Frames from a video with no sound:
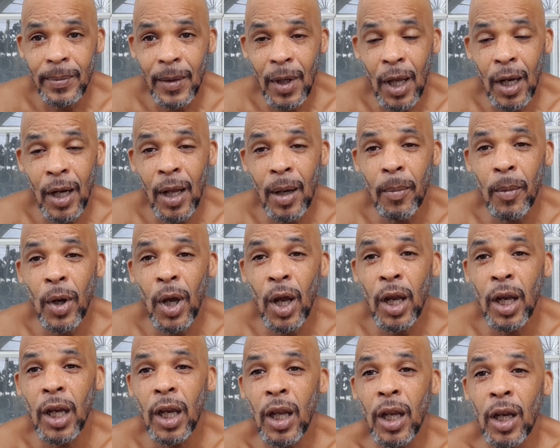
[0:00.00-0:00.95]
And
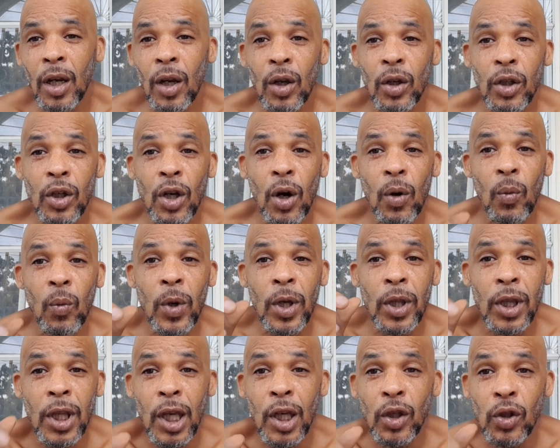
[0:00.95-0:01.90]

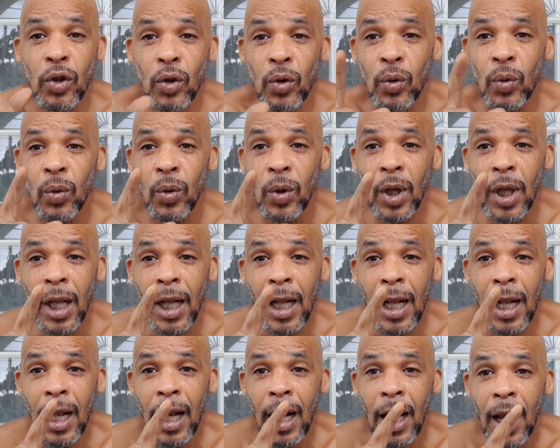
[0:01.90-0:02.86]
one thing too,
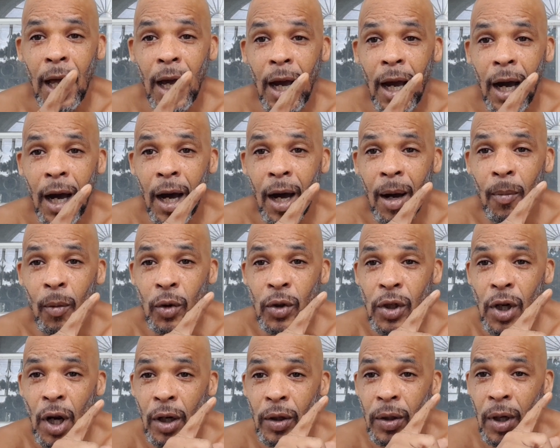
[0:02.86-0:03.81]
I'm
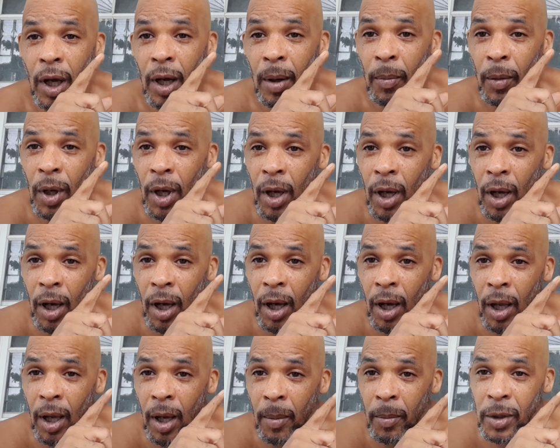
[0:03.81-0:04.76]

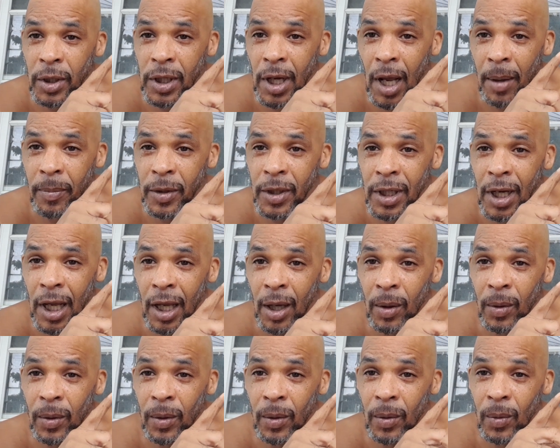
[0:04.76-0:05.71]
gonna stop
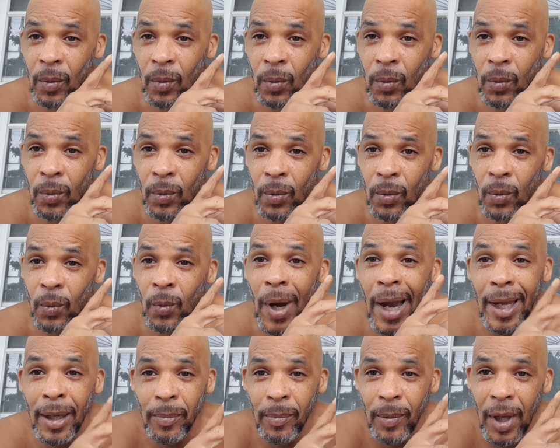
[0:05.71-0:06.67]
saying
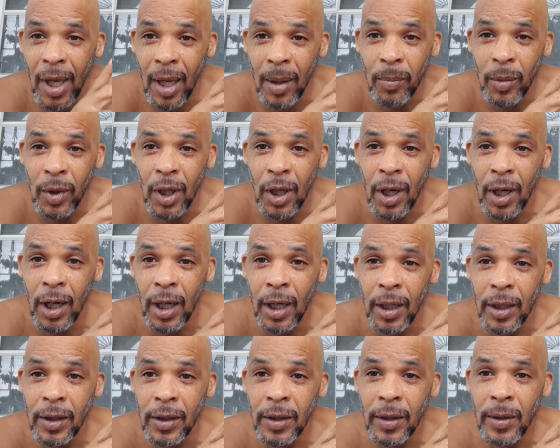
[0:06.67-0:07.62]
white man,
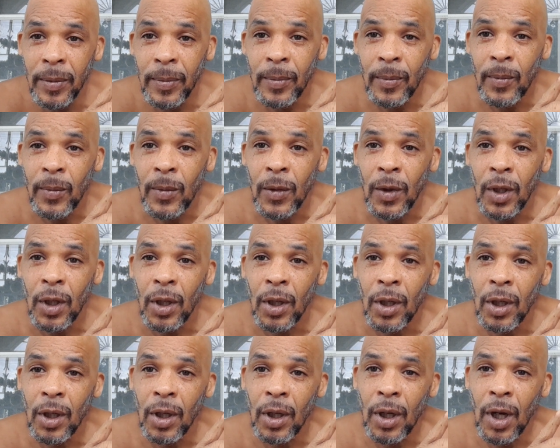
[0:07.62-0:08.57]
because
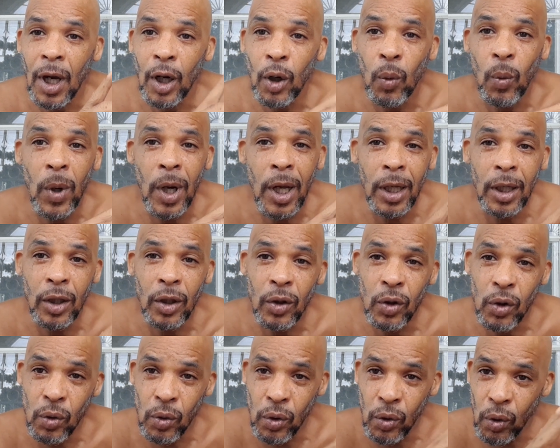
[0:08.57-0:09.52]
I don't want
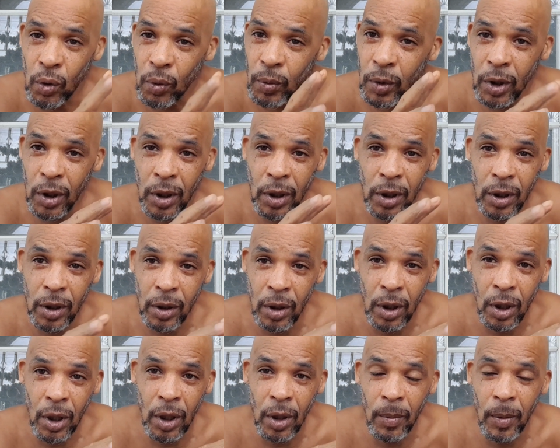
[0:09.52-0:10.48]
you two to, you
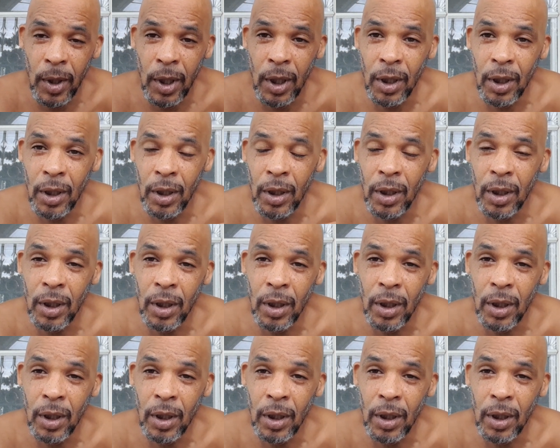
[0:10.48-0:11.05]
know what I mean?